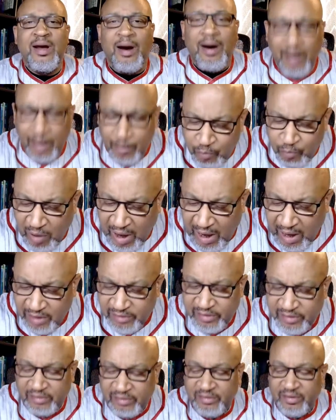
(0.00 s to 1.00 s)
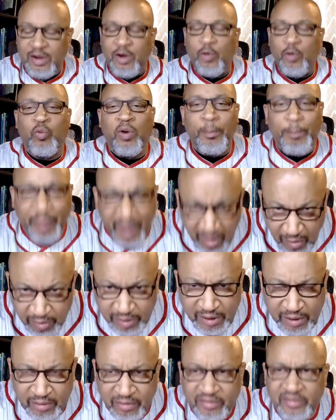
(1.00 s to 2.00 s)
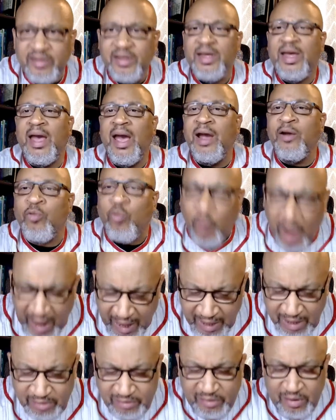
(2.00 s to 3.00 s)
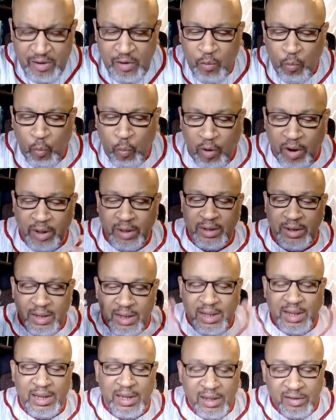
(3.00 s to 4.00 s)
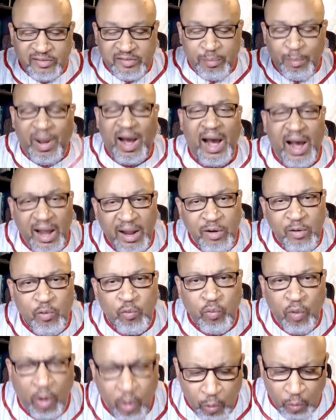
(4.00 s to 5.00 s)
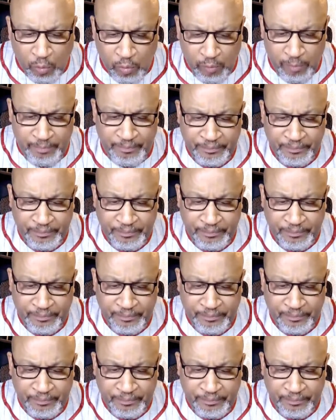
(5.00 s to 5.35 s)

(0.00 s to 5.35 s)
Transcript: uprisings, rebellions, and riots? What is my role?